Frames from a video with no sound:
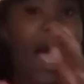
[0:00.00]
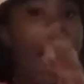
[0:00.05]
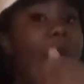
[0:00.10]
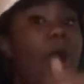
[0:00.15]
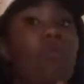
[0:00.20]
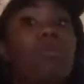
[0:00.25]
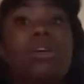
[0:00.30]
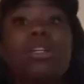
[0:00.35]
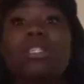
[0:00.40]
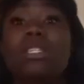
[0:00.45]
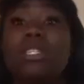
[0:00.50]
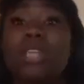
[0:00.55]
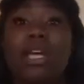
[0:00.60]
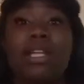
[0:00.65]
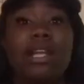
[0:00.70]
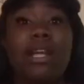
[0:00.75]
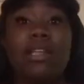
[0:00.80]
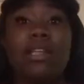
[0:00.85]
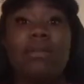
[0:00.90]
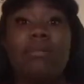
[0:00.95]
I wouldn't say
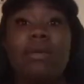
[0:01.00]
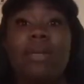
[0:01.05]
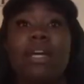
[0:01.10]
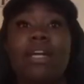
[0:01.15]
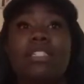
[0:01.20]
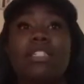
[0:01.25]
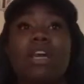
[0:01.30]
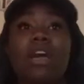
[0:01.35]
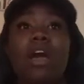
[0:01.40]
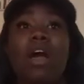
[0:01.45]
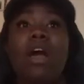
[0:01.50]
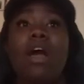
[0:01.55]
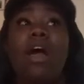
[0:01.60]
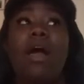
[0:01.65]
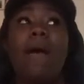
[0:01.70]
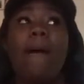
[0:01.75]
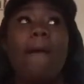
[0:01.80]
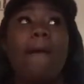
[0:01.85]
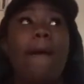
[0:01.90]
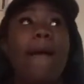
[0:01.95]
nothing because
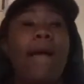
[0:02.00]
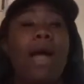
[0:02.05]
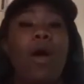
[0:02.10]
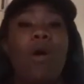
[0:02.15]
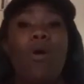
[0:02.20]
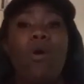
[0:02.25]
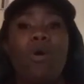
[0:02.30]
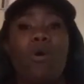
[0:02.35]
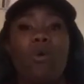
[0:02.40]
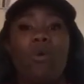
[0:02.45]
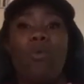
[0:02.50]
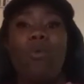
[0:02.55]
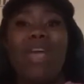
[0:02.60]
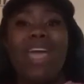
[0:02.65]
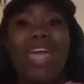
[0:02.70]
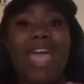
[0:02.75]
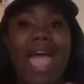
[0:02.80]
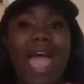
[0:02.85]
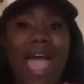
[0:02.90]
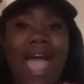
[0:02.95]

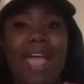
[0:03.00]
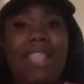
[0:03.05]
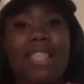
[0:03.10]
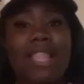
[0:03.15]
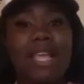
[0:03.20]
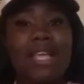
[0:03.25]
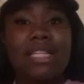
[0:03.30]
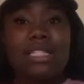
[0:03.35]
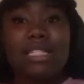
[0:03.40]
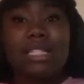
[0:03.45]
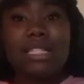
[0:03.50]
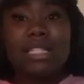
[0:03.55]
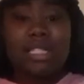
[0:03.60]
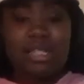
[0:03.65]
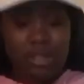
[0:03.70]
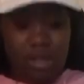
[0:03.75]
we had this